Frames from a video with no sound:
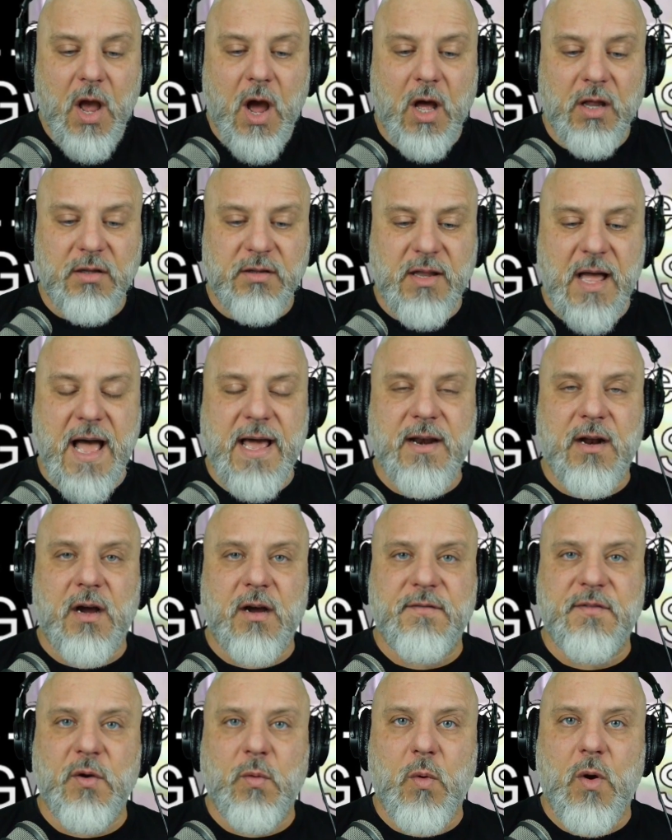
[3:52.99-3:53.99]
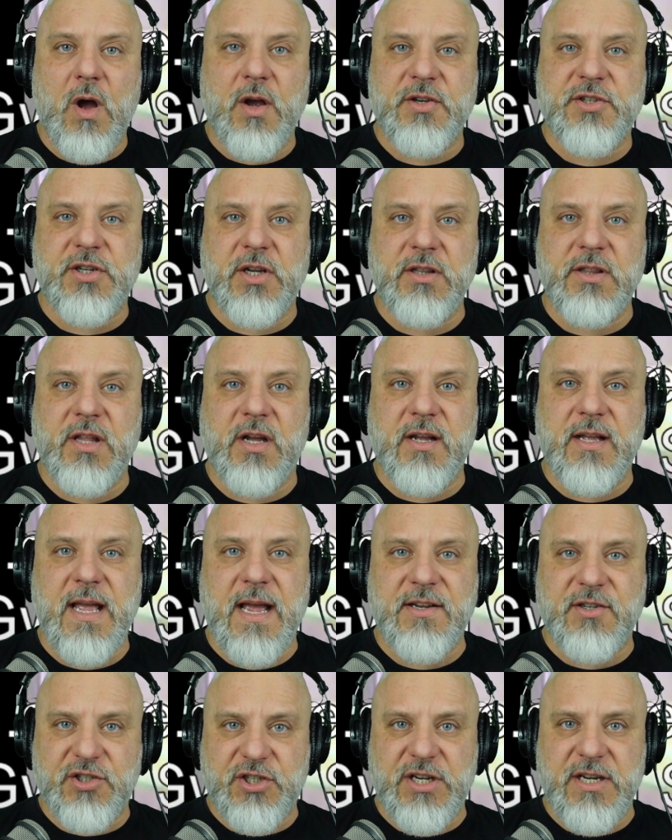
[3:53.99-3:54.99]
A lot of the Wang Shengliang
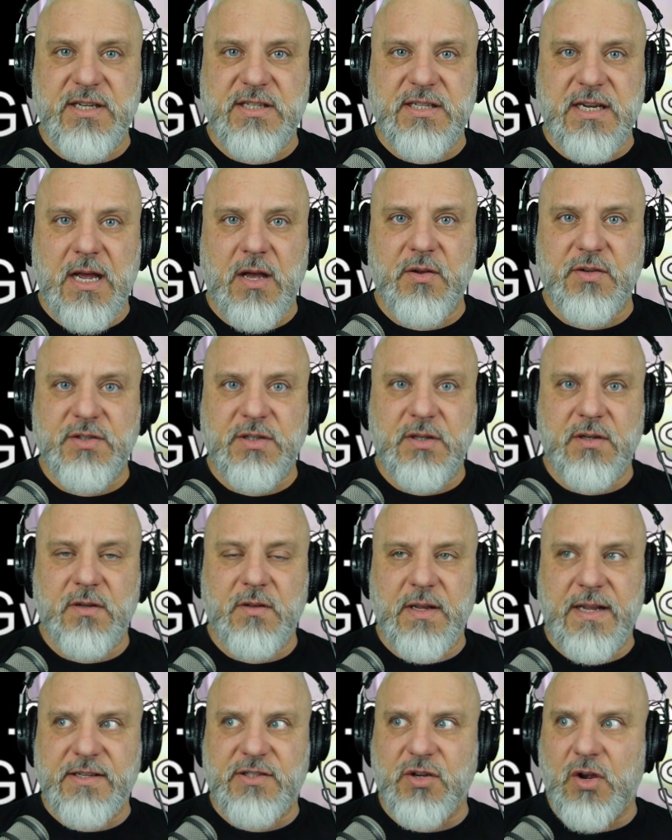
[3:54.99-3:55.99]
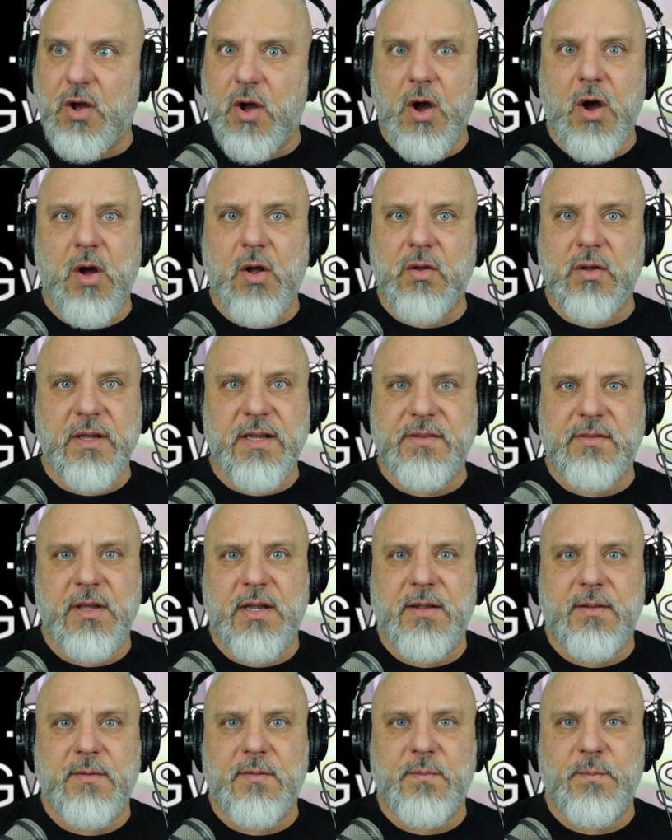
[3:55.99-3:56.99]
guys' Chi Saos, it's all,
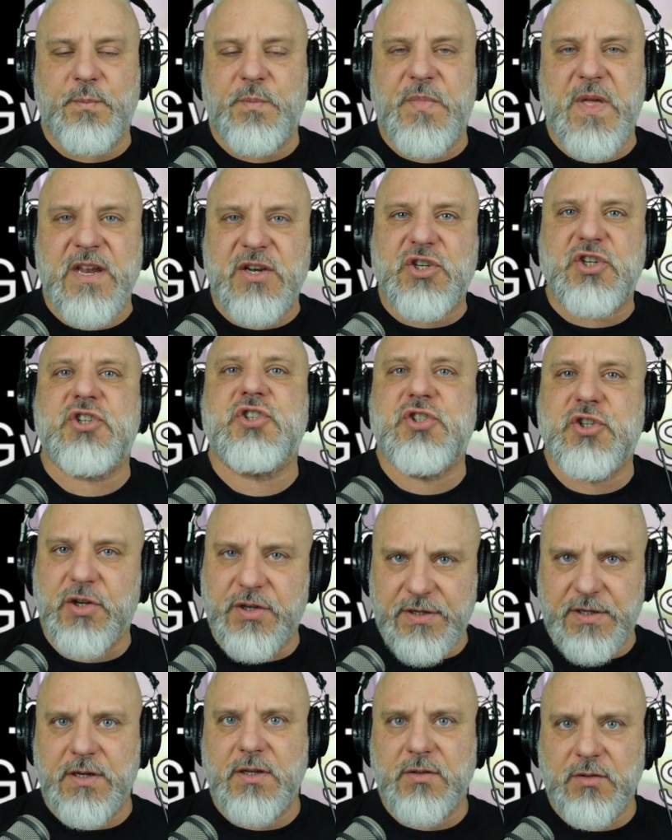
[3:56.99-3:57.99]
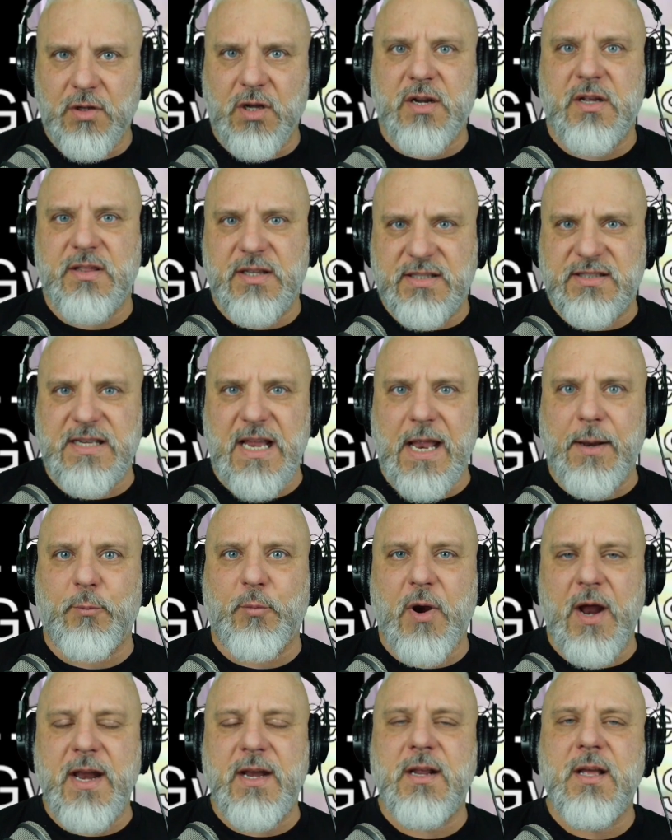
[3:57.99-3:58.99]
they should look the same,
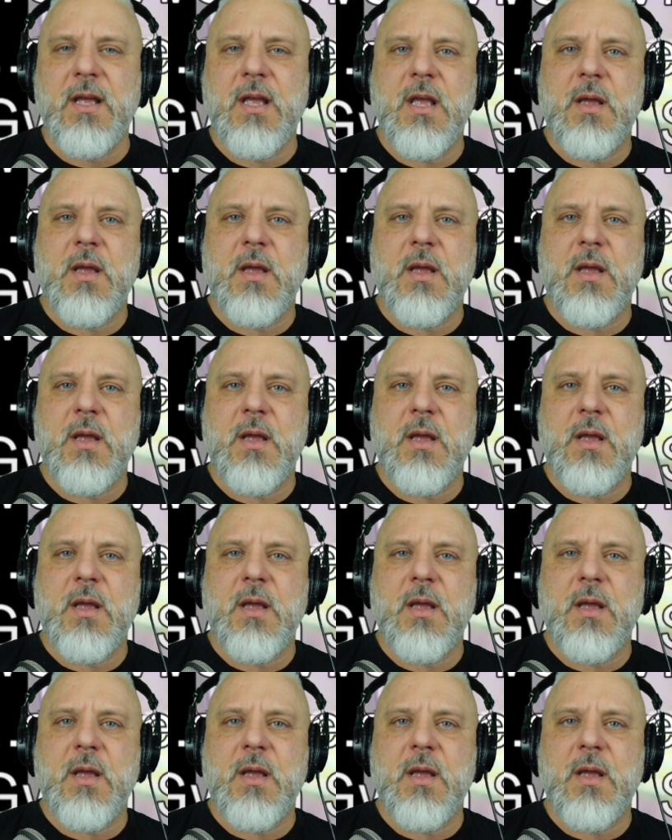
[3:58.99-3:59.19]
right?